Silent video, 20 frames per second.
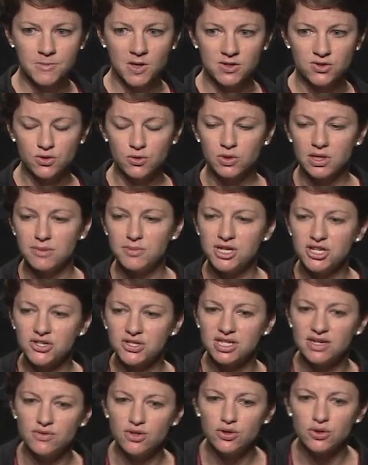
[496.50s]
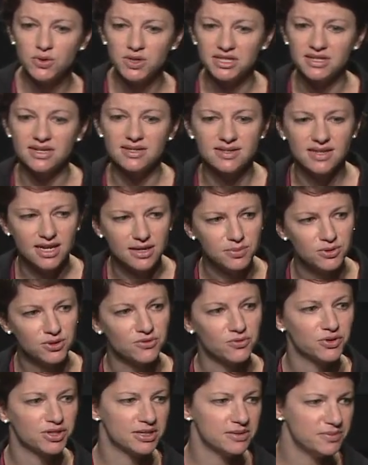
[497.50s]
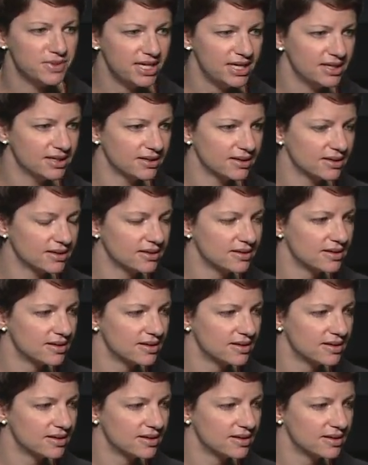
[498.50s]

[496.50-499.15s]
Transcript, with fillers: So let me just give you a quick example of what I mean.